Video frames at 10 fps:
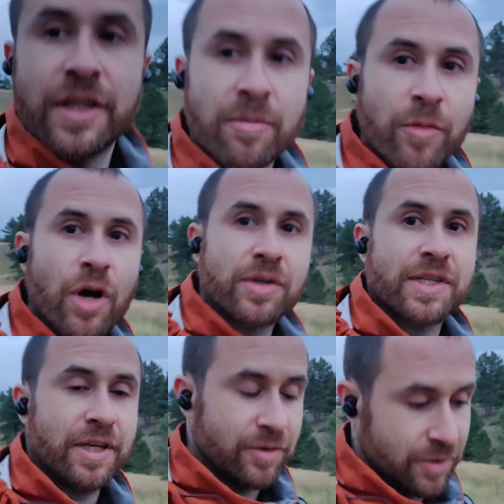The more
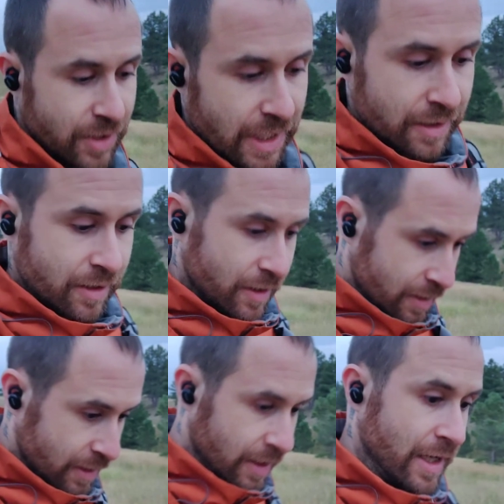skills you get,
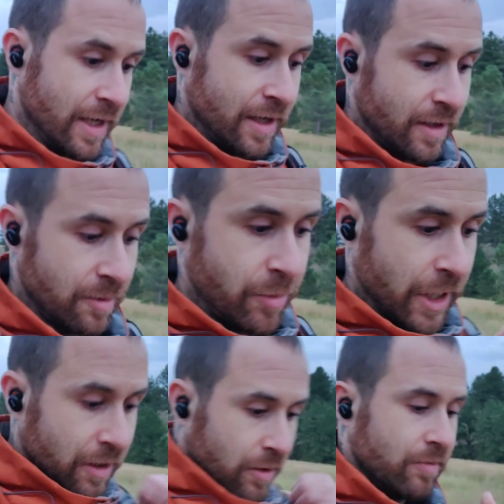the better.